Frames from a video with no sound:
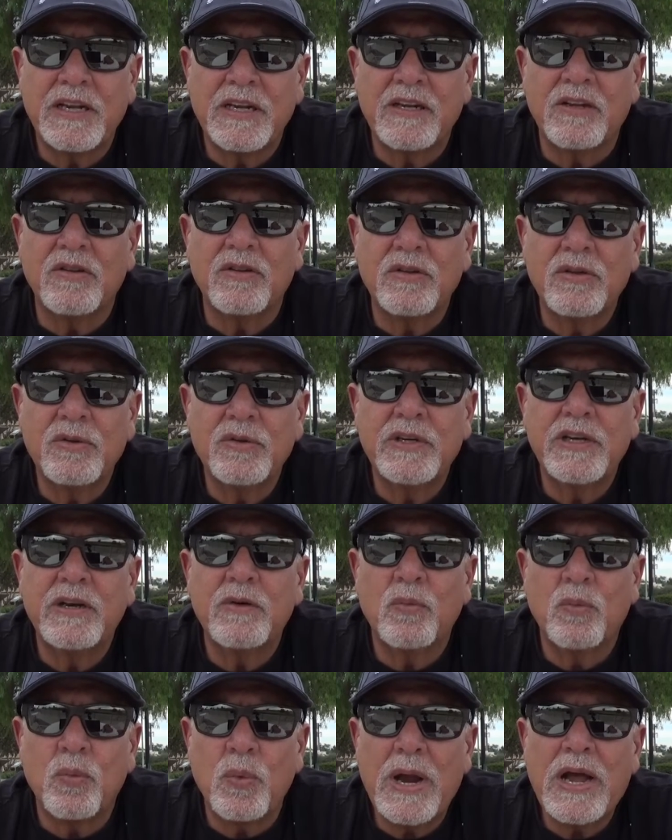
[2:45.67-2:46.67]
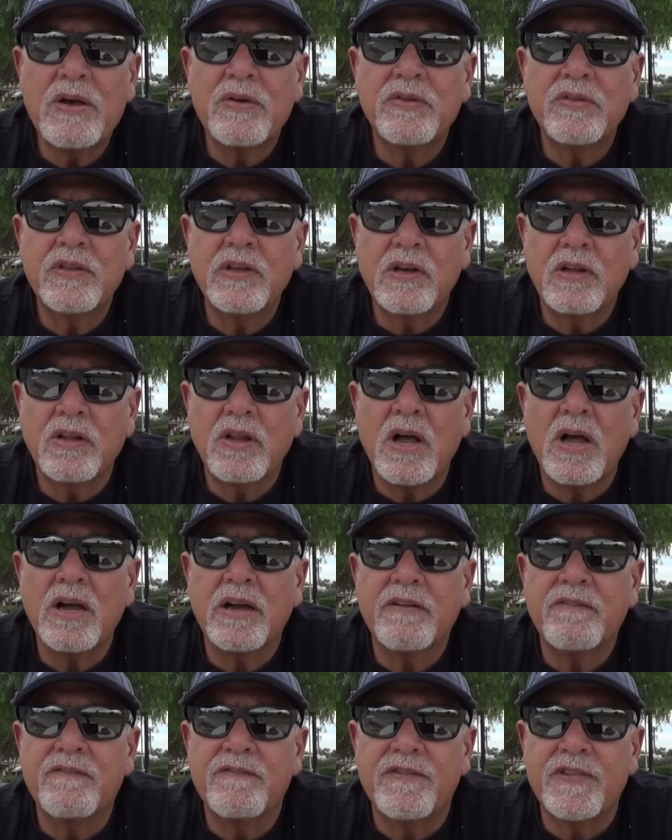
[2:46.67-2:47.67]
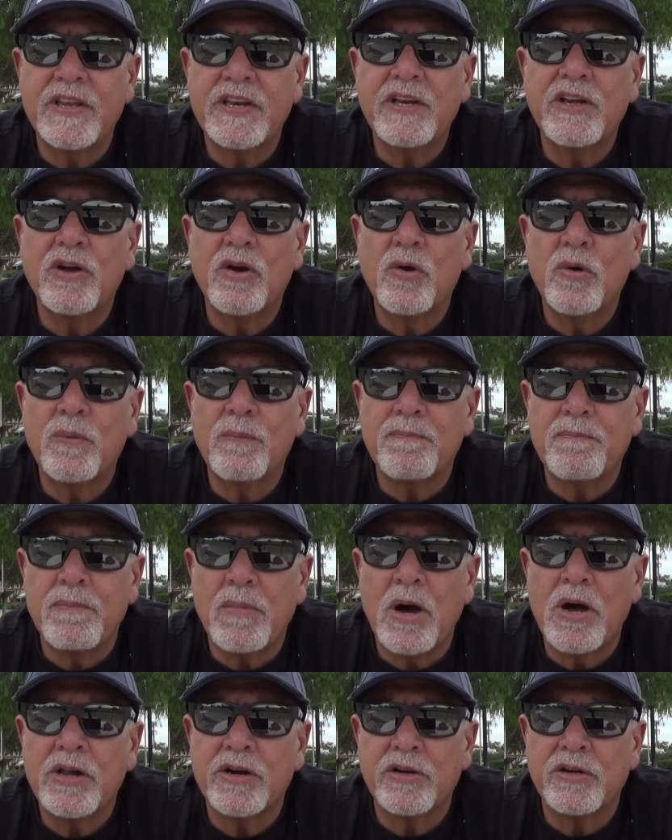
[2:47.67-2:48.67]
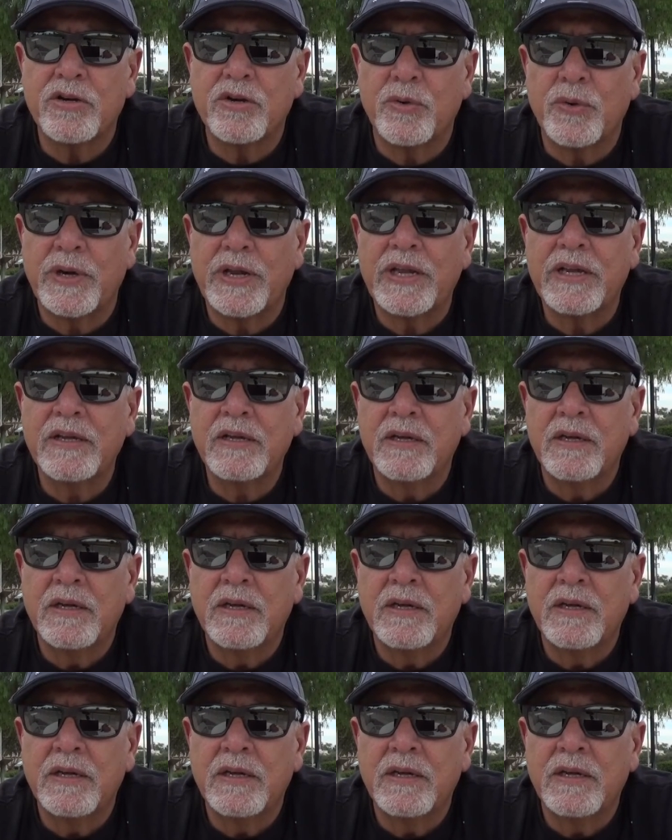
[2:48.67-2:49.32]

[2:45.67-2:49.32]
including round-the-clock video monitoring